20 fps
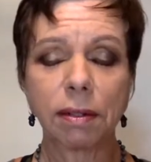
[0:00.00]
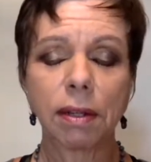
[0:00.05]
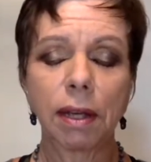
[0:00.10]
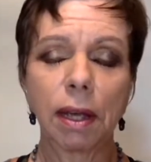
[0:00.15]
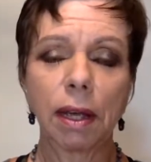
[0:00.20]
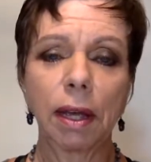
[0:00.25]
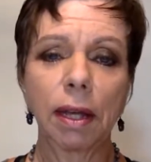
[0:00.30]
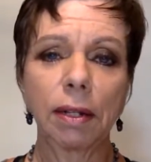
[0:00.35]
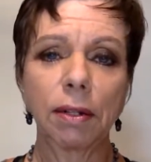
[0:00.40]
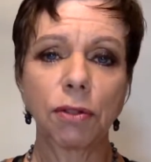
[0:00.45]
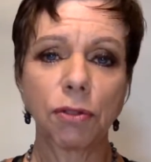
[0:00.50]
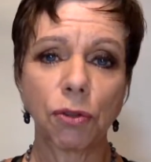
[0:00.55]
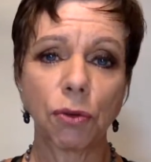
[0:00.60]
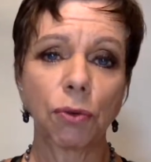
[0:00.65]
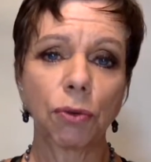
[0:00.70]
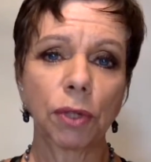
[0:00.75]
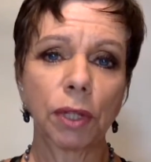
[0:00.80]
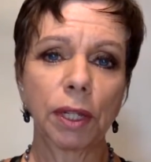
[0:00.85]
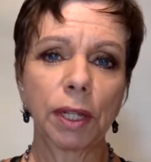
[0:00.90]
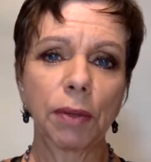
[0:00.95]
And
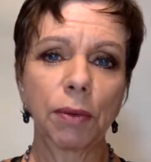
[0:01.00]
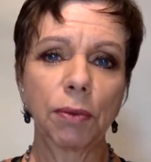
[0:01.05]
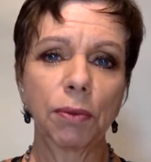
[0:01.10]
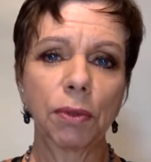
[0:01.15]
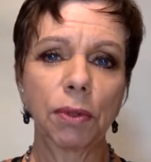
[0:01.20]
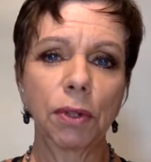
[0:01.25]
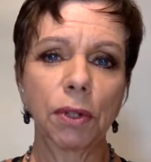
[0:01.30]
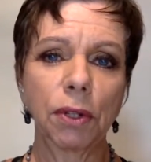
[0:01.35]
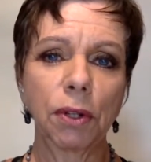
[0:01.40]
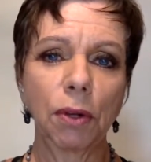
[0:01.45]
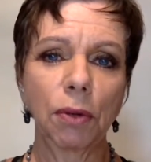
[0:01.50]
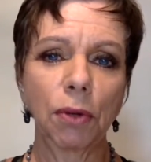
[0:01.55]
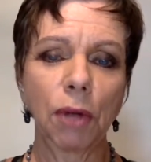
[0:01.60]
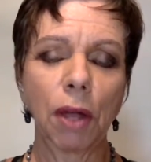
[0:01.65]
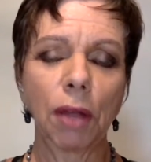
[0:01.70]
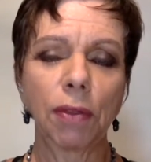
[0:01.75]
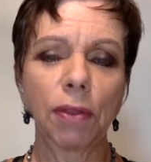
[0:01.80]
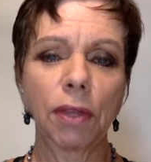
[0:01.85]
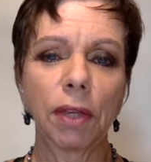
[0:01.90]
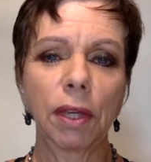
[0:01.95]
certainly,
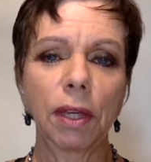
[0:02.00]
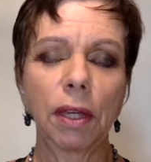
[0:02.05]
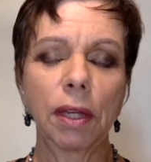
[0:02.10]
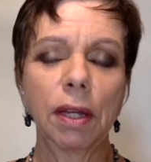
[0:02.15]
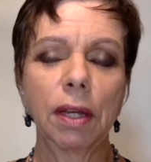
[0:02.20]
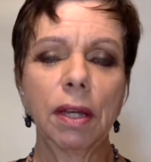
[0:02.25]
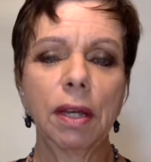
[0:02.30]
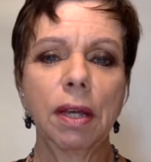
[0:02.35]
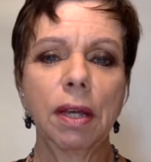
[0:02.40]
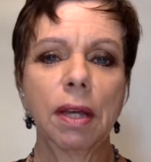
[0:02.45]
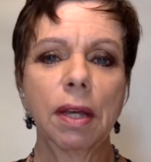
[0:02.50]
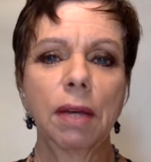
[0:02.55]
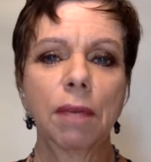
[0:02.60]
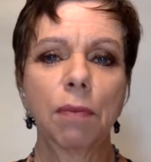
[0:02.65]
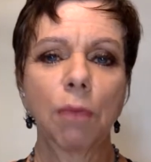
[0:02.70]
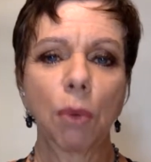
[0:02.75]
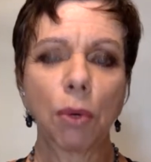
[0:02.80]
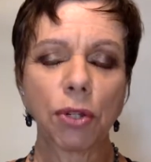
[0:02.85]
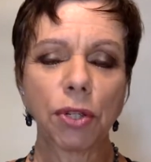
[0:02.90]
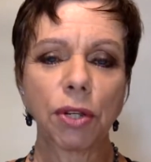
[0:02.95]
not the
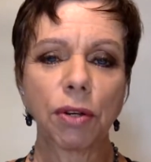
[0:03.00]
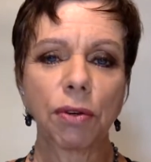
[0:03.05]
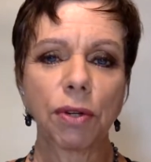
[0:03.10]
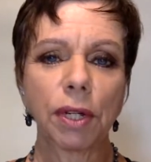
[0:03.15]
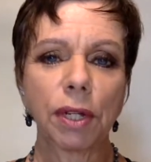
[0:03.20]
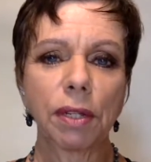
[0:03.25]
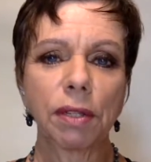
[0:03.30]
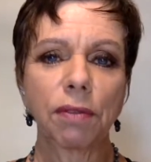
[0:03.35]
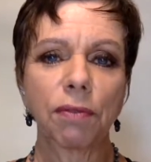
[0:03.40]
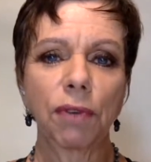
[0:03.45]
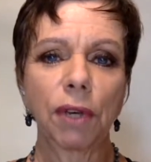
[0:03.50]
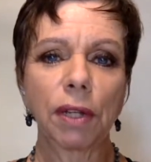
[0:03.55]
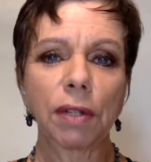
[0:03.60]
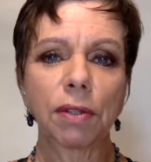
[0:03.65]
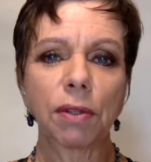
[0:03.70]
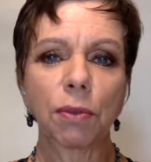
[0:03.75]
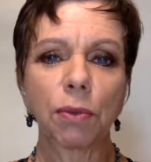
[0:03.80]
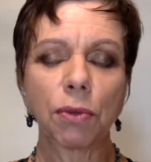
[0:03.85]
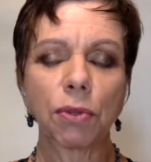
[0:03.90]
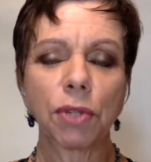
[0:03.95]
more serious effects
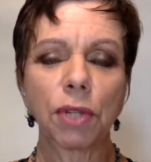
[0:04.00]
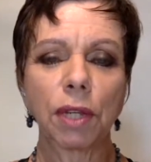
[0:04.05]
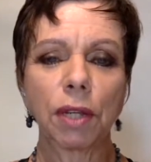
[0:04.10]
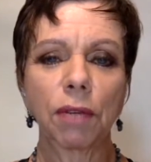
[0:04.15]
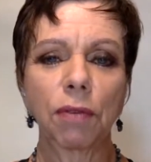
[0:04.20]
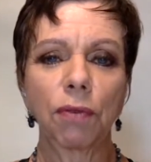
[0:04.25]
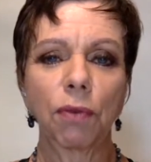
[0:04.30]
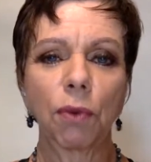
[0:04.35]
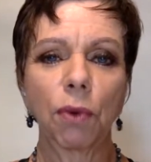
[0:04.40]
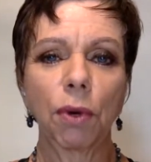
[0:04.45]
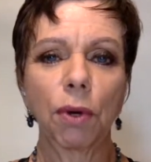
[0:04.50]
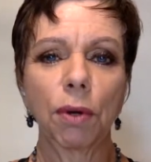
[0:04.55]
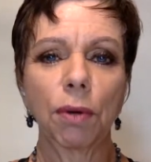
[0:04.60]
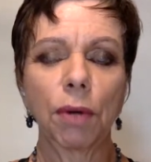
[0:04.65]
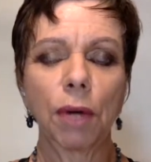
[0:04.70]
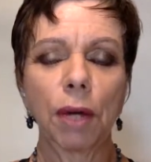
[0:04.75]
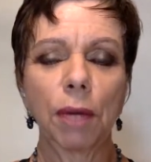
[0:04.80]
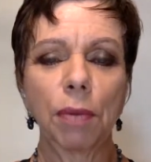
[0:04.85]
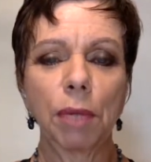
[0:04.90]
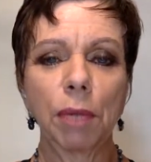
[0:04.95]
that we're seeing for
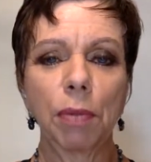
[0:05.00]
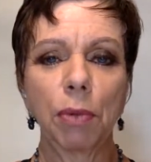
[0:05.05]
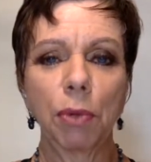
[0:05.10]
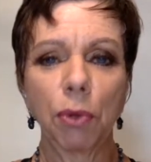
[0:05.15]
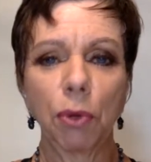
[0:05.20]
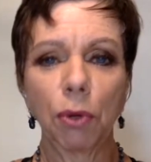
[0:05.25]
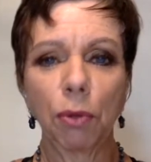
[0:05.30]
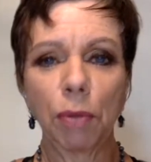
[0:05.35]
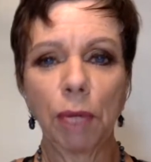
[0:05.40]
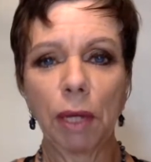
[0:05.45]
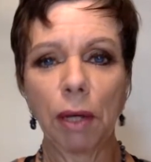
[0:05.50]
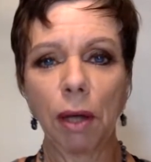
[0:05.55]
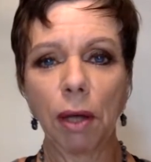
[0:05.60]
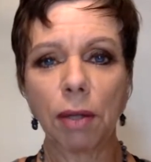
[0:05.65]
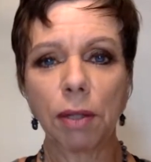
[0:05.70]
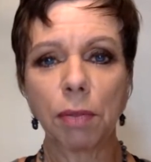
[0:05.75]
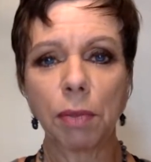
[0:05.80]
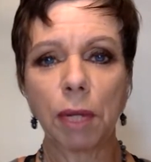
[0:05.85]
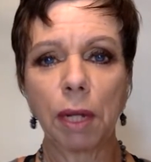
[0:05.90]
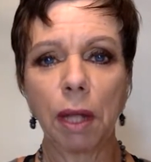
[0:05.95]
people who are being
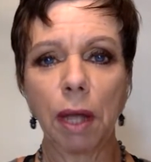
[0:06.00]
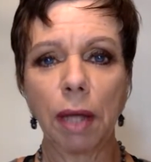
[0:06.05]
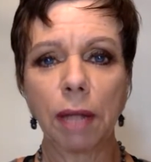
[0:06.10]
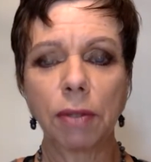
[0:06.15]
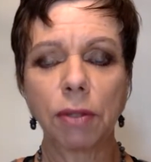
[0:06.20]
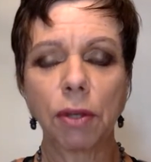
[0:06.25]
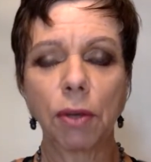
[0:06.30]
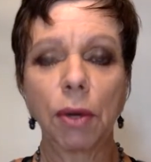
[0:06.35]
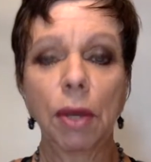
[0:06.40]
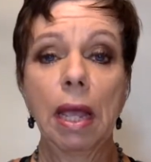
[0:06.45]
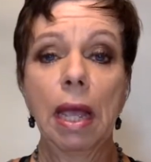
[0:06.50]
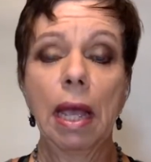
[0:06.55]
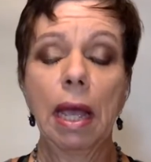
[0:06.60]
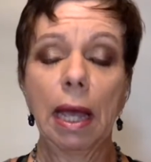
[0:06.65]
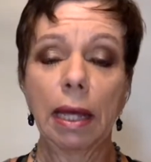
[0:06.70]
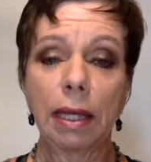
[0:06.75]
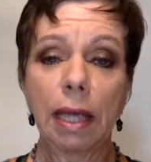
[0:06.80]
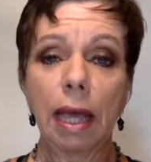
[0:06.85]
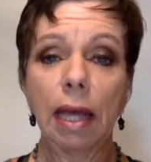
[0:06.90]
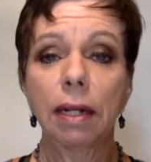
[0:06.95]
hospitalized. So
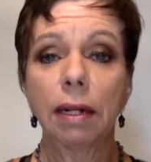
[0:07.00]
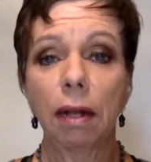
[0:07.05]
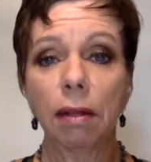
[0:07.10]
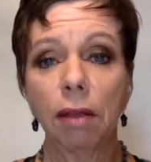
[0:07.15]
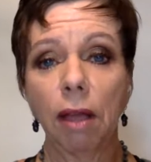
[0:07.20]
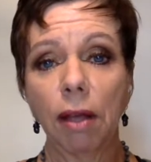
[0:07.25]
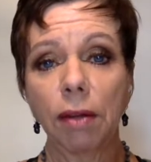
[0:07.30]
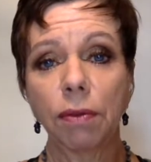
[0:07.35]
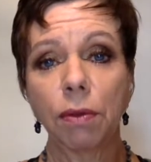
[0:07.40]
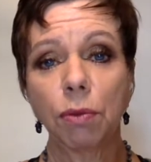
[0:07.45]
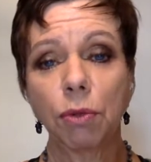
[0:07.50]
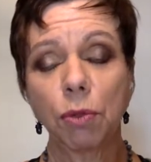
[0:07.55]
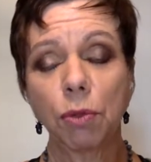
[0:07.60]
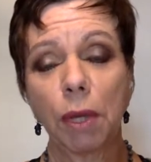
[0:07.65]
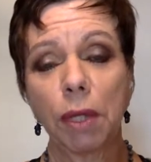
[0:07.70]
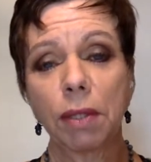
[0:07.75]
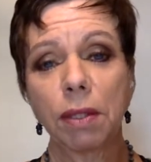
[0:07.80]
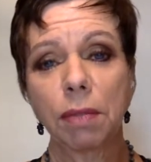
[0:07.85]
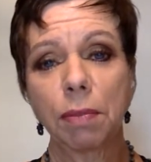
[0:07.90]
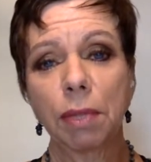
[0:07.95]
again, a lot of the
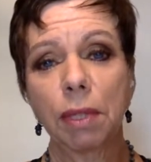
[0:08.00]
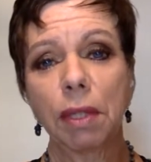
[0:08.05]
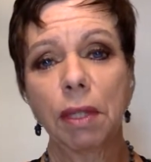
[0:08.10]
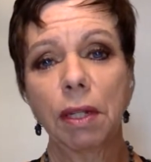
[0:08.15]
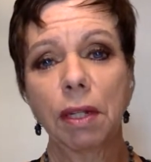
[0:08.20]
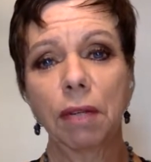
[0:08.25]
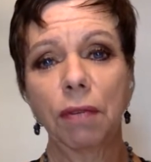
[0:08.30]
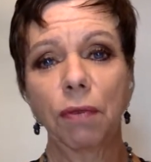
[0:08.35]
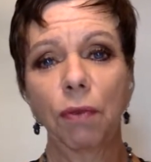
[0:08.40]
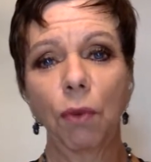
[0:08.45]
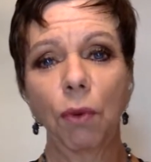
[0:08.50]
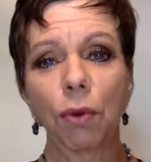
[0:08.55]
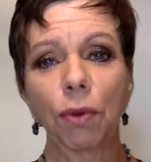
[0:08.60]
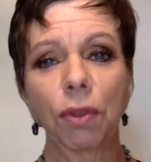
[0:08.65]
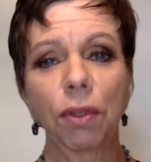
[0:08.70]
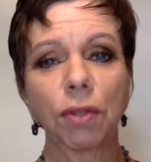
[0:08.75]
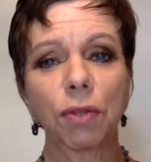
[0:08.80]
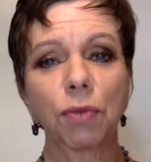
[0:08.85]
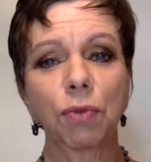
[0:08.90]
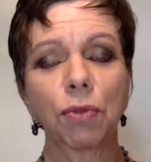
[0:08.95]
responsibility for
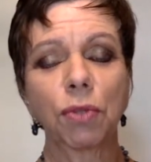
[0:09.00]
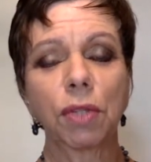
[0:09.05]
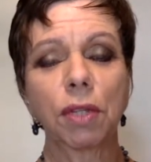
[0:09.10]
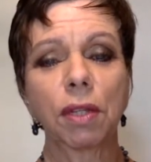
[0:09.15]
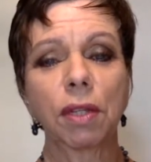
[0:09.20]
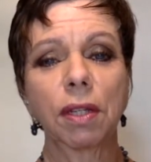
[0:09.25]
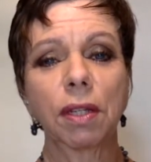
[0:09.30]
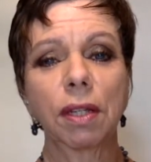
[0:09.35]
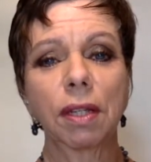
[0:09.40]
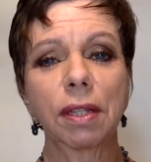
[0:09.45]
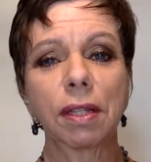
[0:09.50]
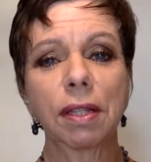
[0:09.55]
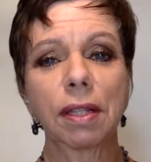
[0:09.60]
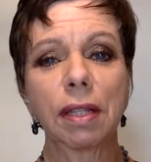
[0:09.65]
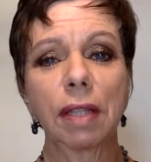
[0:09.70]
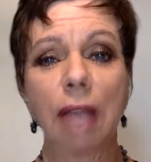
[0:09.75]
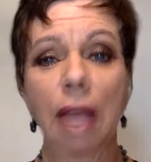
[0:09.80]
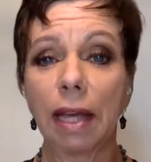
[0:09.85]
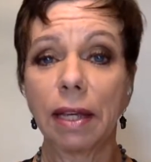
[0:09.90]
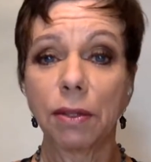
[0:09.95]
this resilience
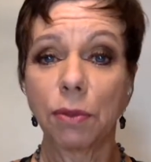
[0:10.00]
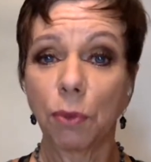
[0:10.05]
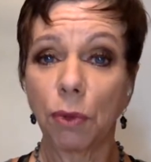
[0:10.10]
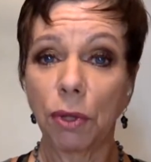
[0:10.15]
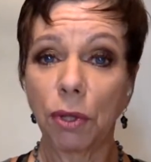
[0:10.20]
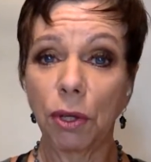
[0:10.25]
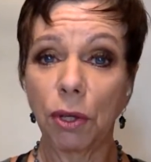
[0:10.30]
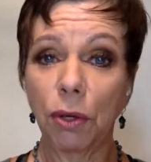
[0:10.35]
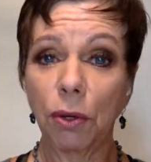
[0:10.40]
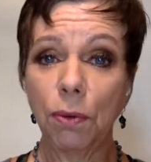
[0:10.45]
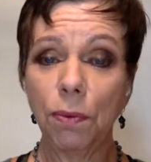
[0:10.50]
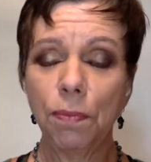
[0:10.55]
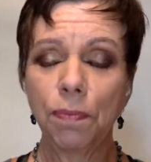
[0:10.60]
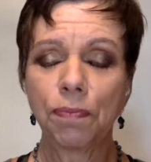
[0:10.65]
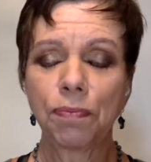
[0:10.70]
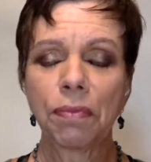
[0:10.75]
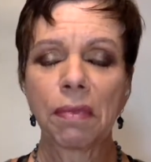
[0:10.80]
lies with you.